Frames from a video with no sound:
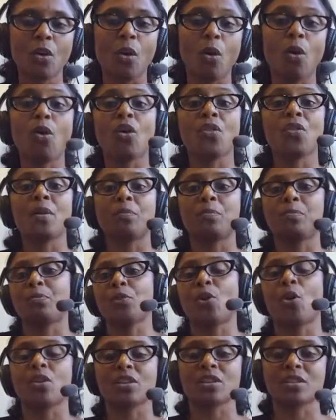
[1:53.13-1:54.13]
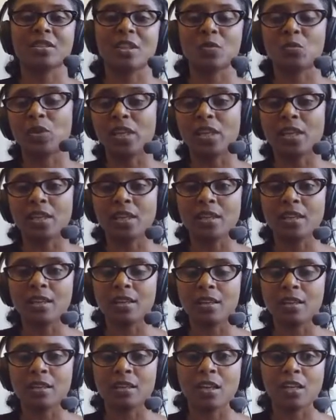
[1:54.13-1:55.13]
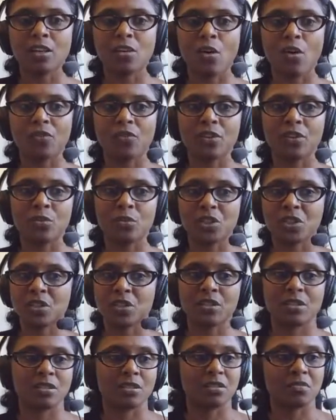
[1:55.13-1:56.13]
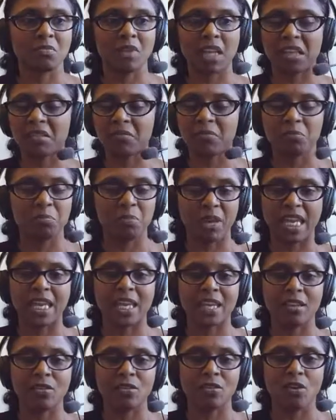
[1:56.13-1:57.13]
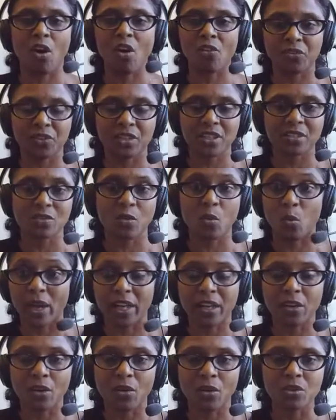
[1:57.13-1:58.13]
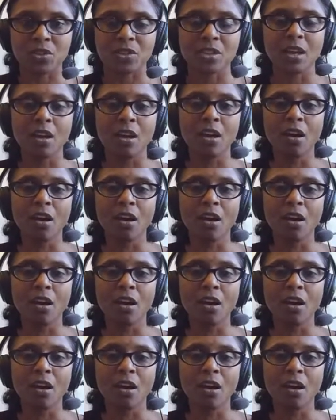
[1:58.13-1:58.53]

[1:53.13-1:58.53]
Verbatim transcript: or the products that we uh, run and offer, which is like Bing or Office or Windows.